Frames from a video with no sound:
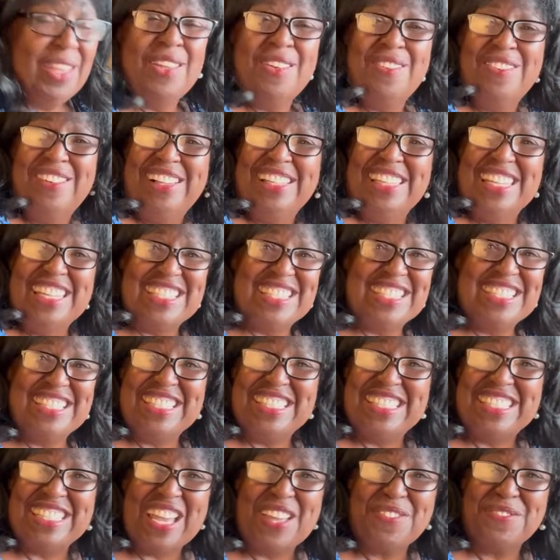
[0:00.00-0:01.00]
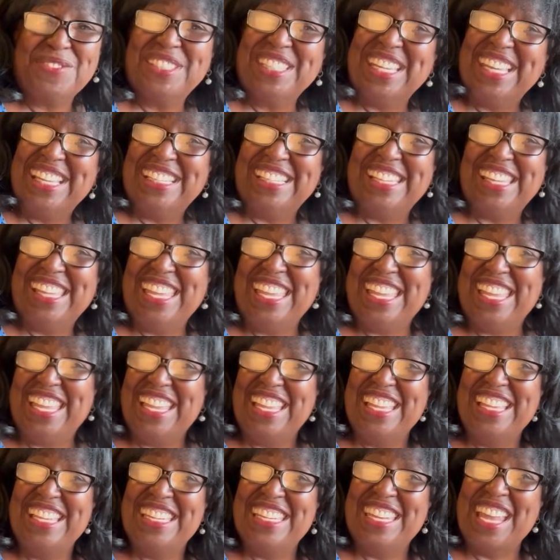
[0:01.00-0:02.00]
Well, it's definitely
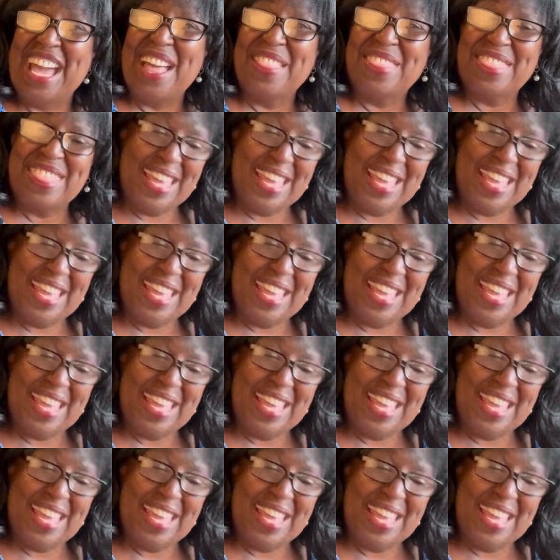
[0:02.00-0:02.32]
not